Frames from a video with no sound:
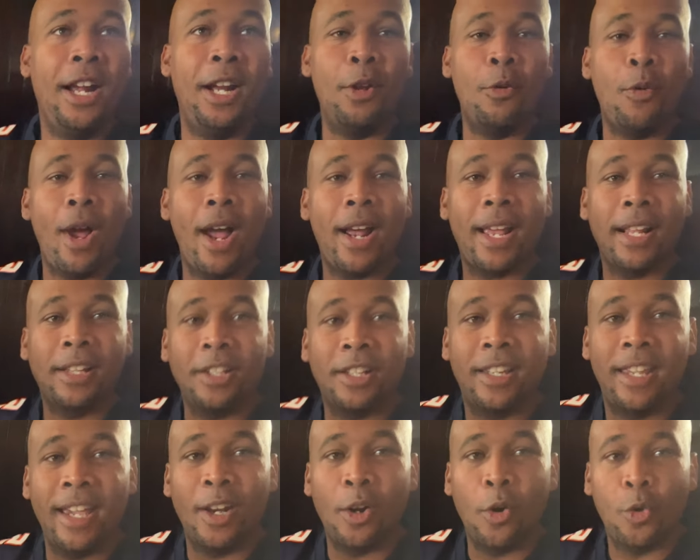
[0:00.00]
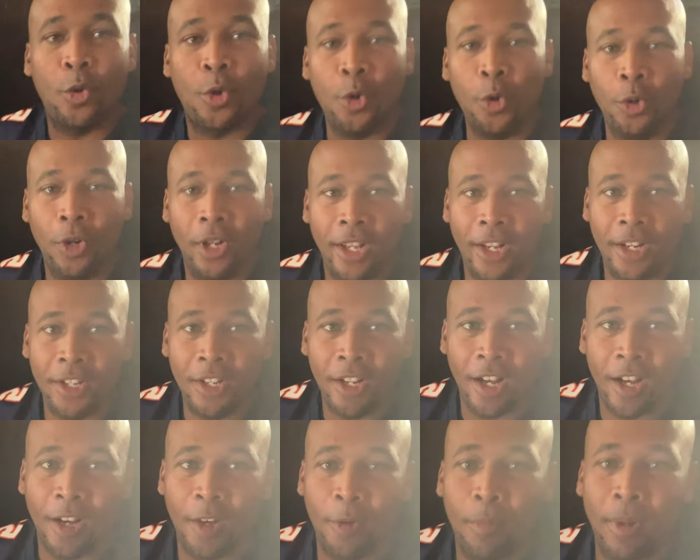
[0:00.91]
anyway, I got the ghetto Kool-Aid,
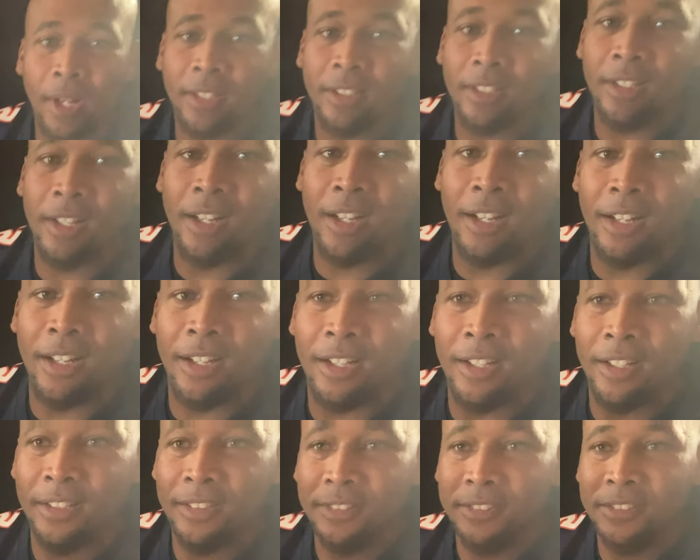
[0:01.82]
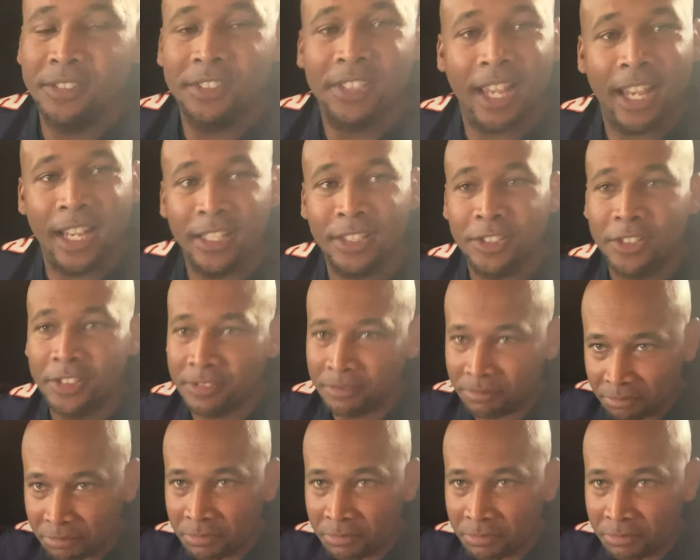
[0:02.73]
y'all. About to uh, say it's